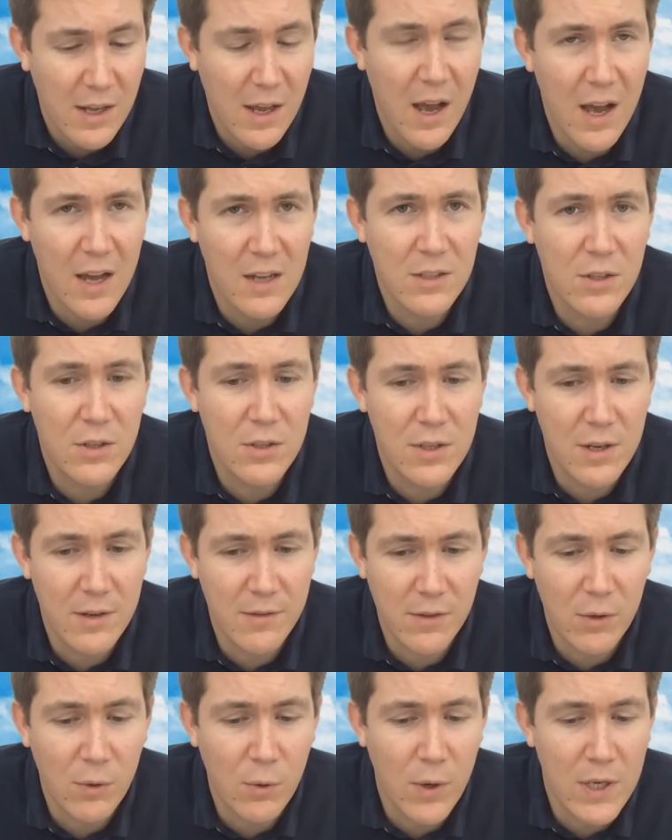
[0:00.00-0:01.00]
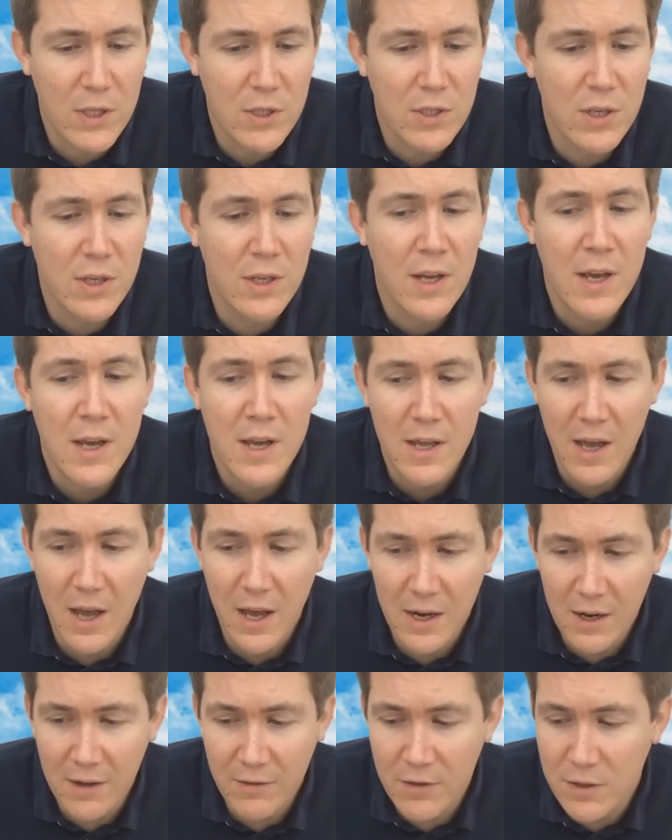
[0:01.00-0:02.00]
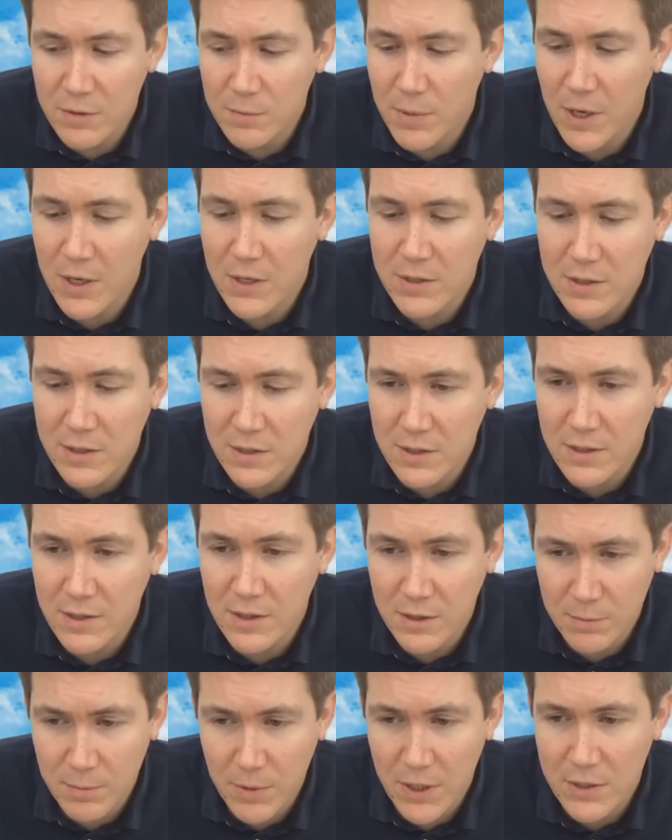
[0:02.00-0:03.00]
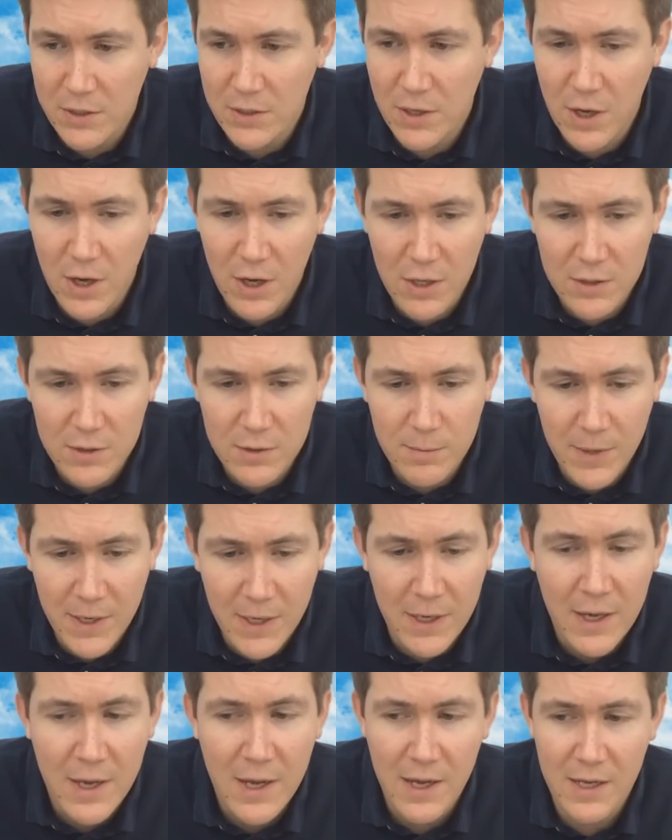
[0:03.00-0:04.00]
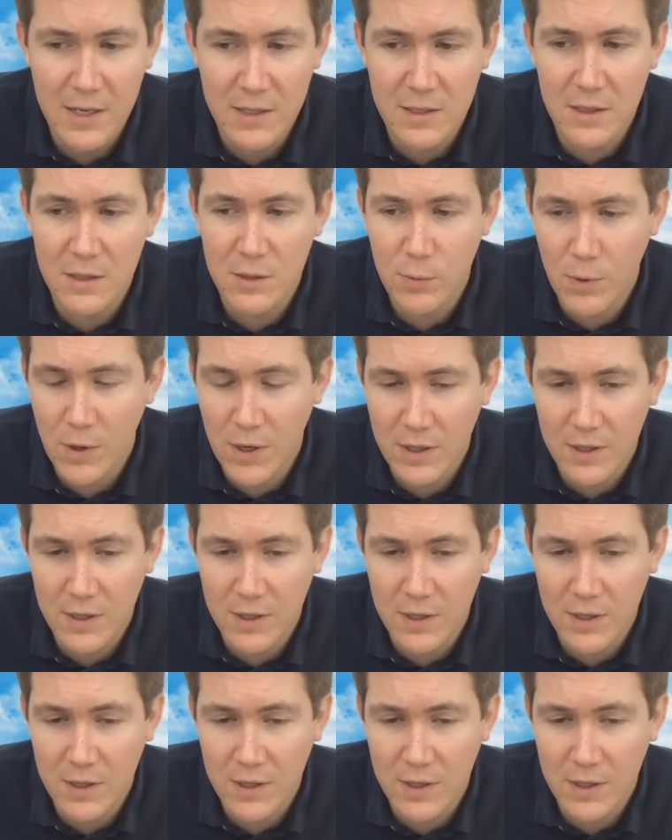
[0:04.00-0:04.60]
ask yourself the question, I love this person, this person hurts me, is this